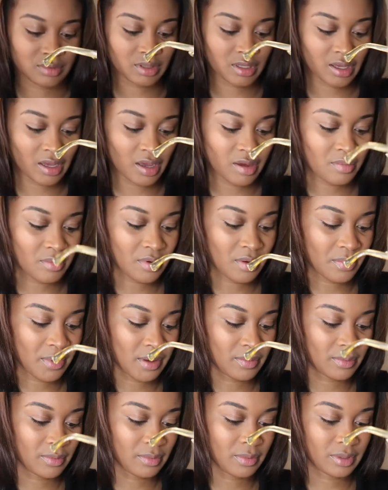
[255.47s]
They gave me a
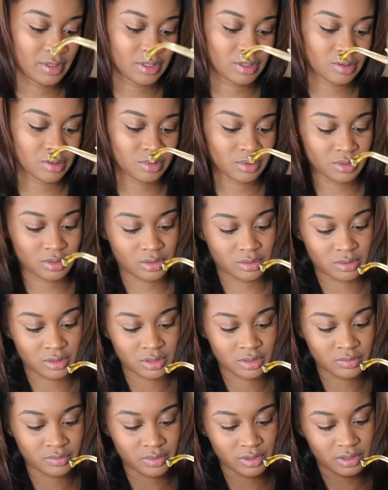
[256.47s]
paper with description, so
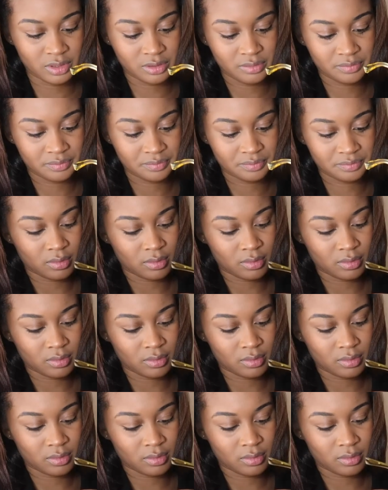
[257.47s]
let's read it.